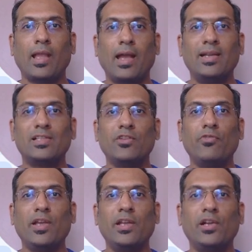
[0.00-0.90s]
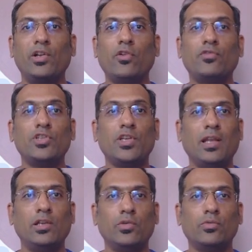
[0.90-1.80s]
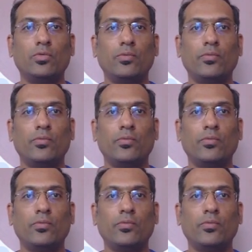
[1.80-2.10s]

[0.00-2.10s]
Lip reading: and it's a variant of GLU.